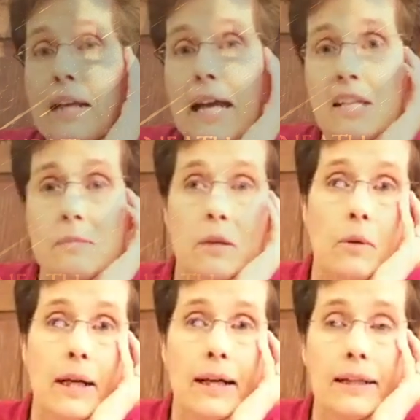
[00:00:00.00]
asked me
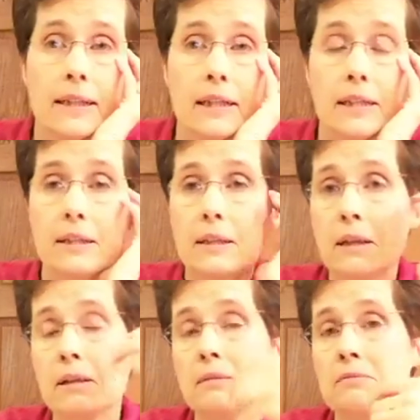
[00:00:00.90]
why I
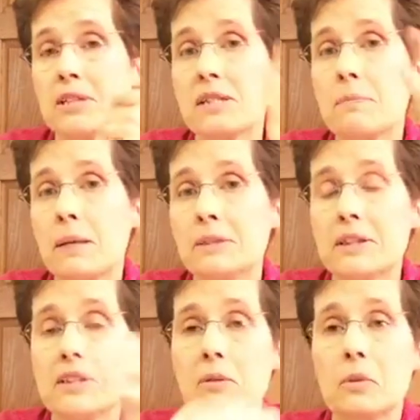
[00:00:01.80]
didn't just
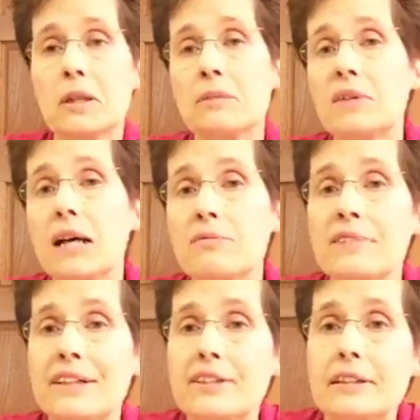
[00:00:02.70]
publish a work of
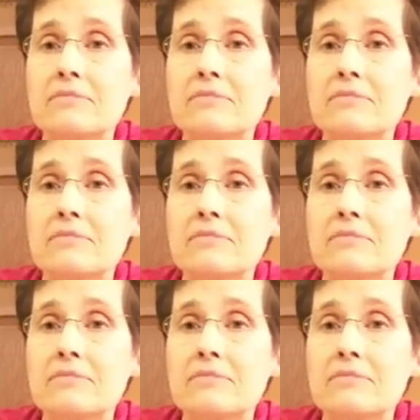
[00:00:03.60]
nonfiction,